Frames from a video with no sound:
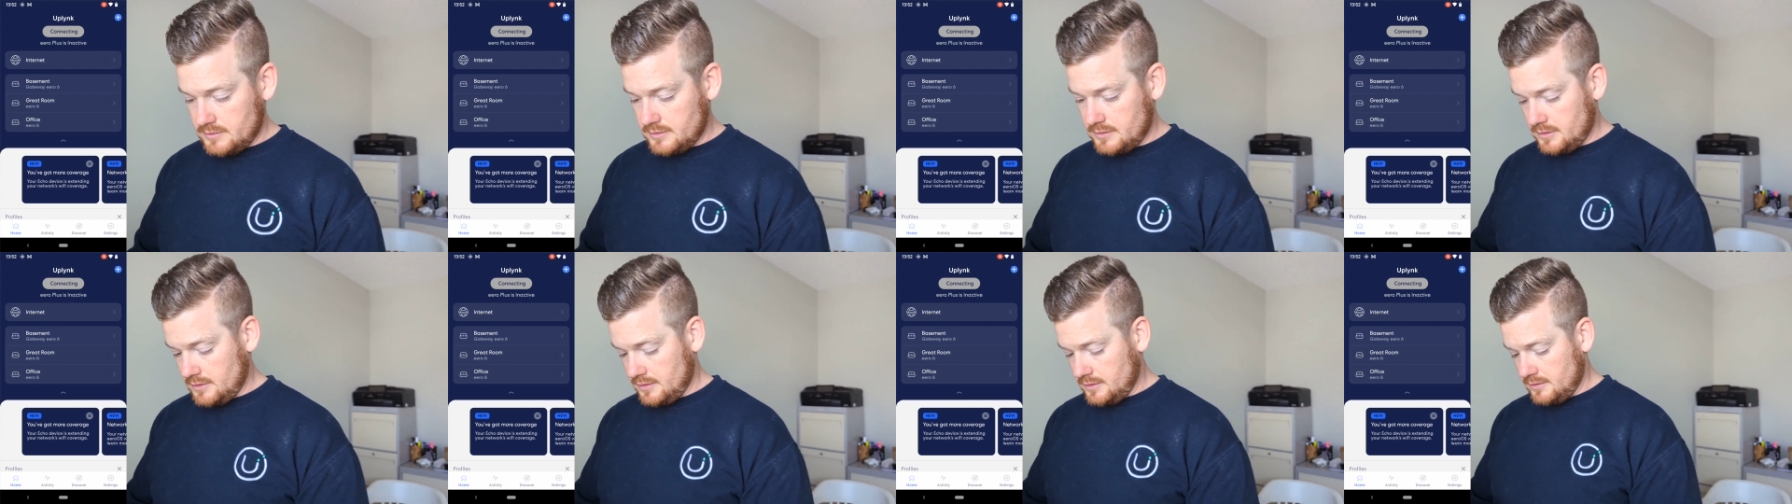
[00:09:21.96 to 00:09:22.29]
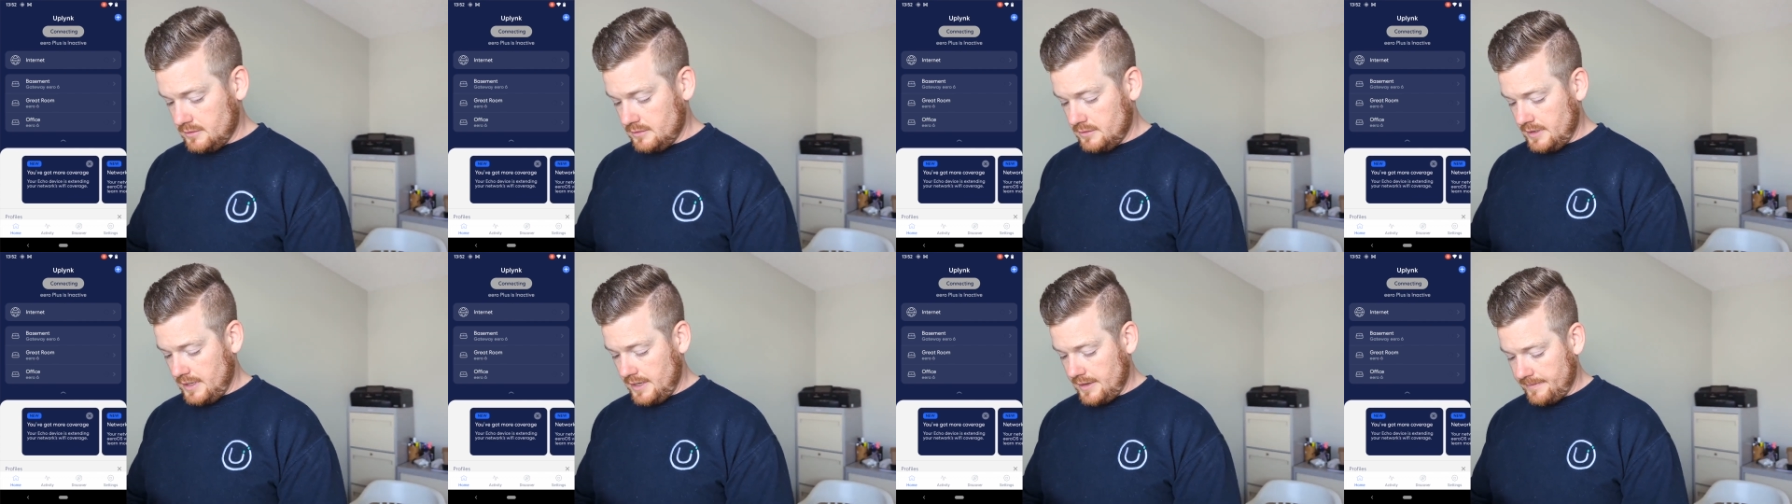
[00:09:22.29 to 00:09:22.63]

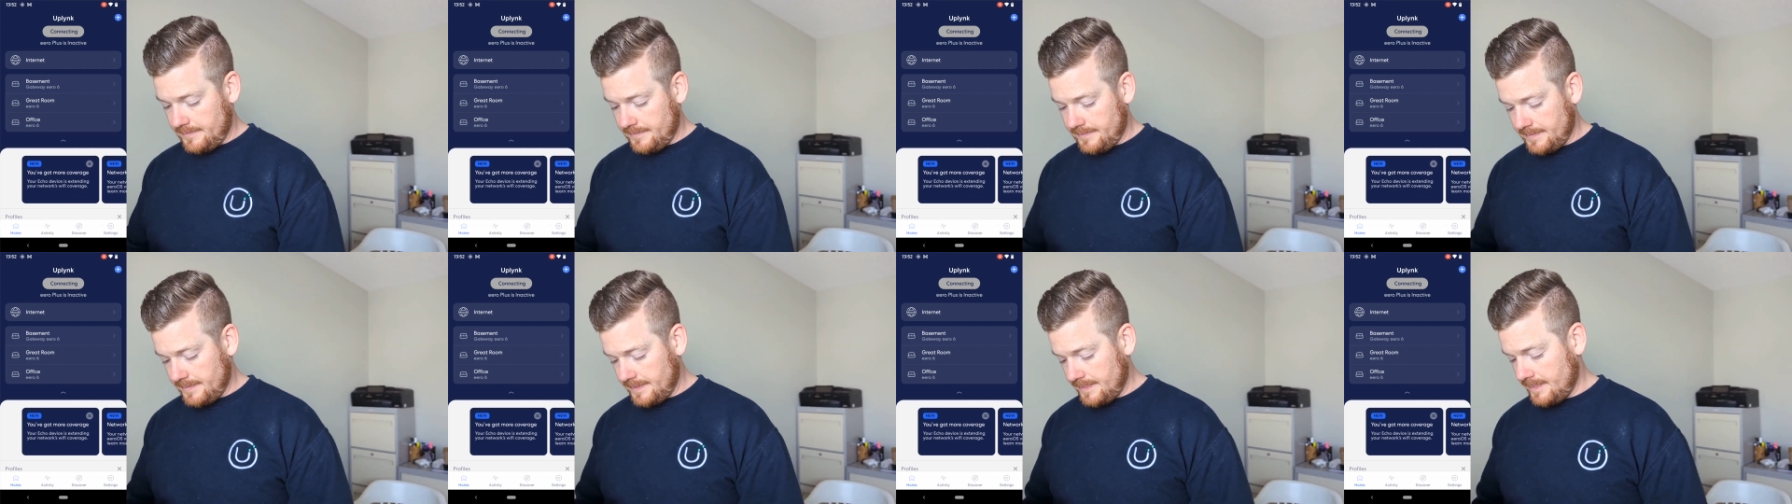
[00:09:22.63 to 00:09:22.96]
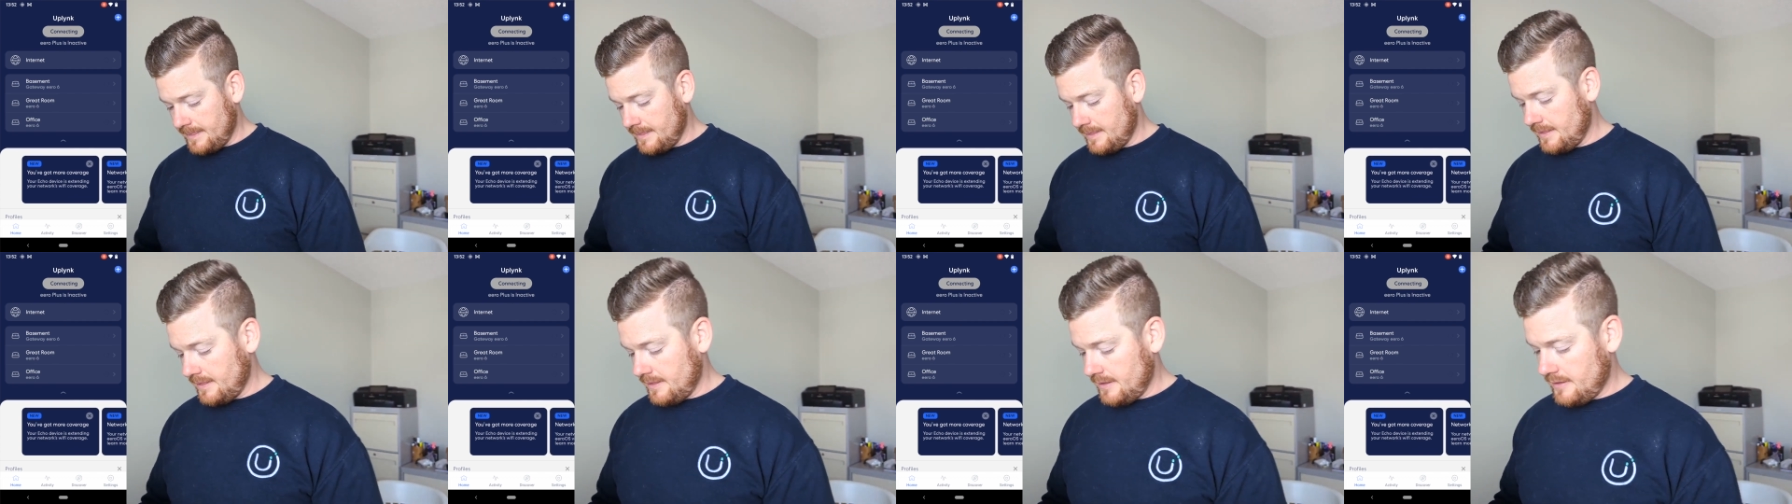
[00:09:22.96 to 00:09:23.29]
So yeah,
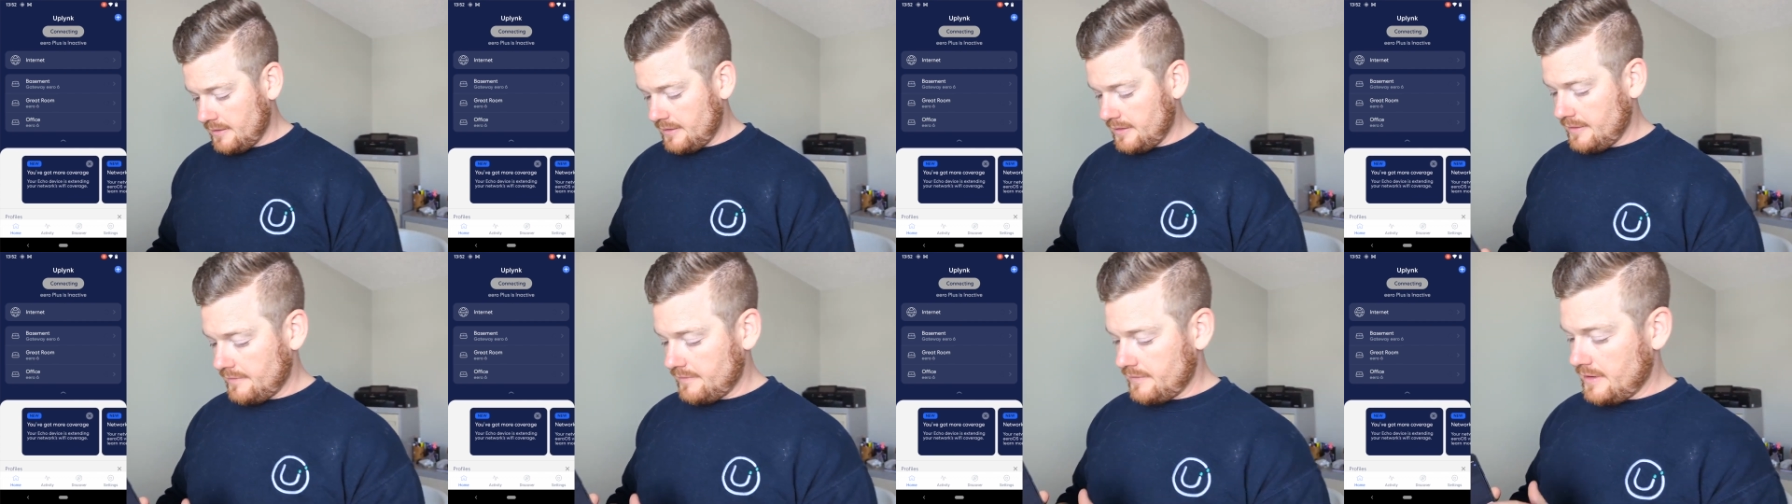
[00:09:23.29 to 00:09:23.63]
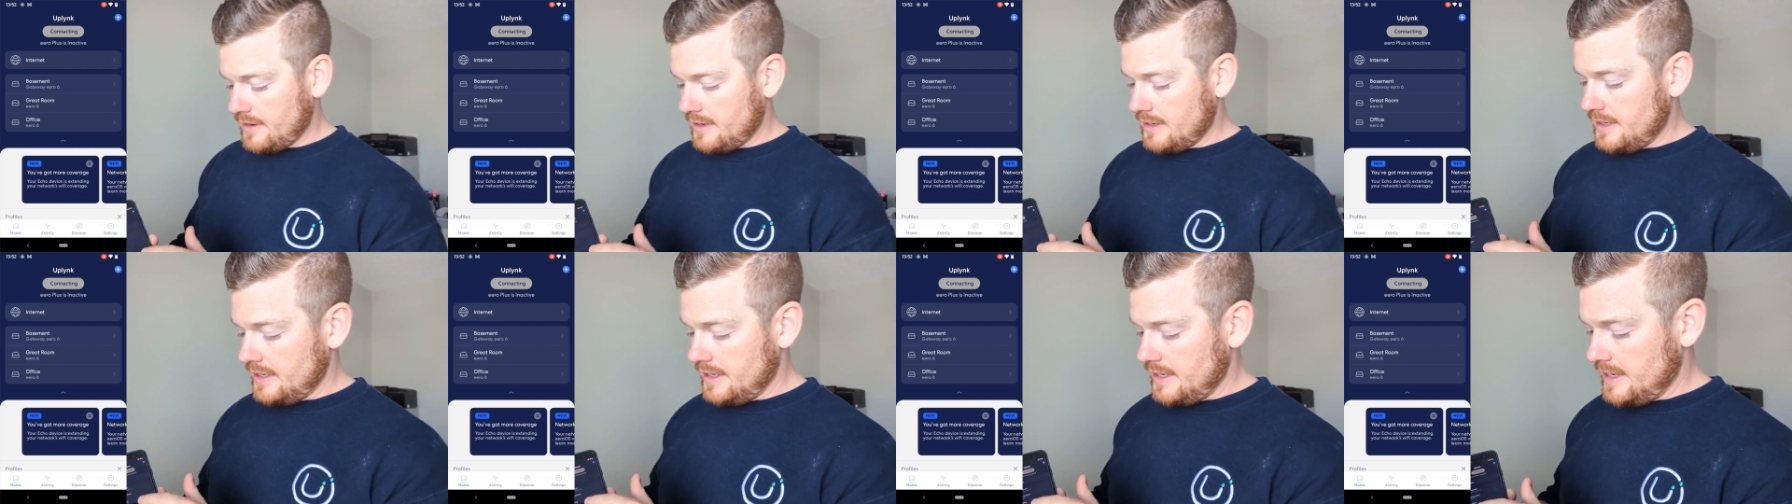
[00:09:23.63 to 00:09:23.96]
there I've
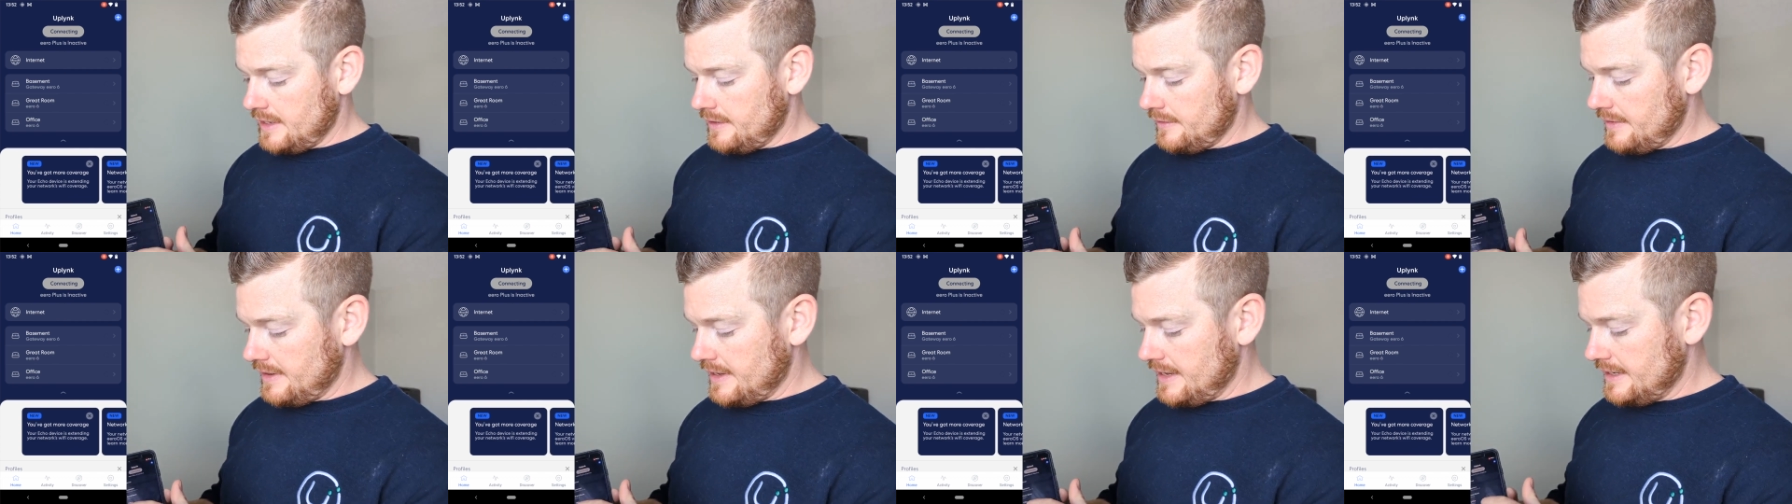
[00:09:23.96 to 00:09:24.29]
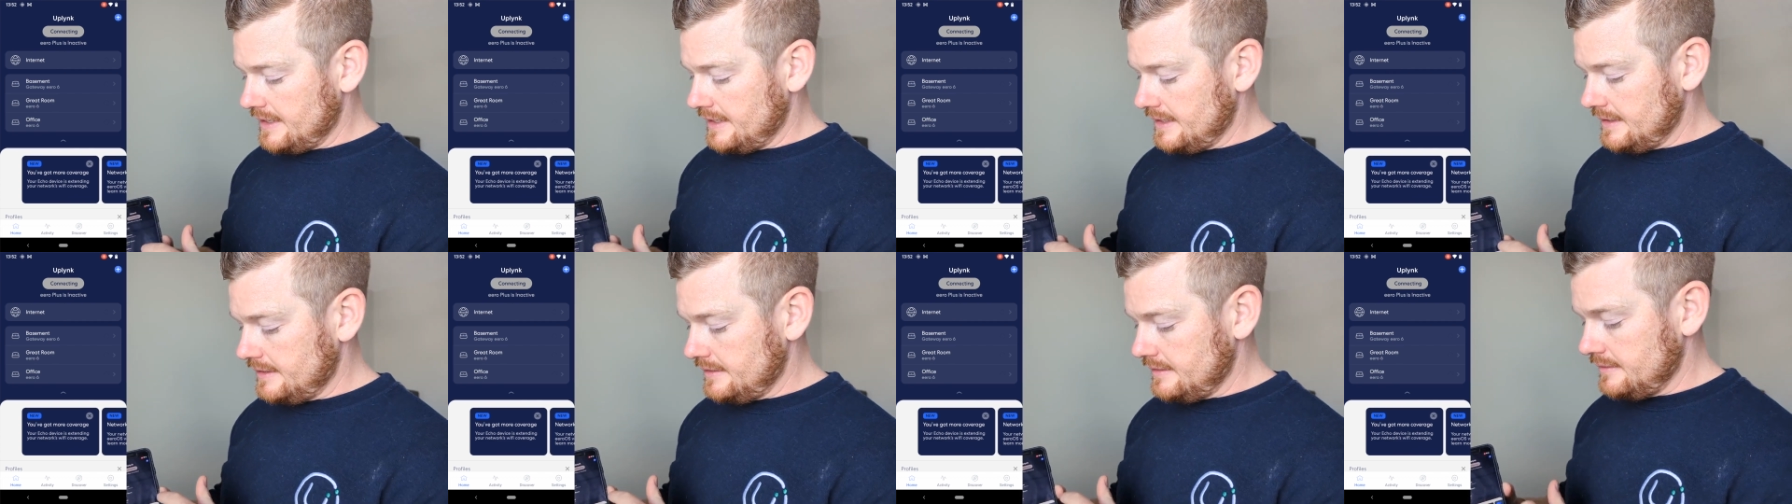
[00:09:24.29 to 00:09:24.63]
got it now
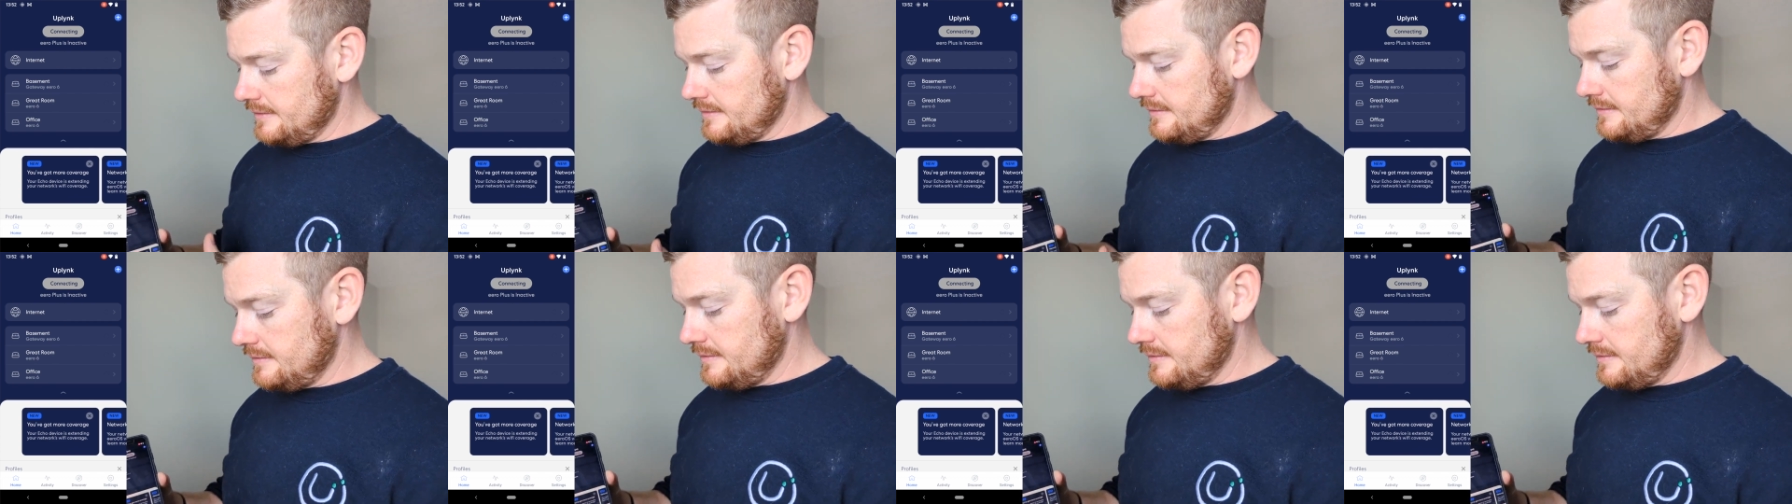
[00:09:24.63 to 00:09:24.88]
added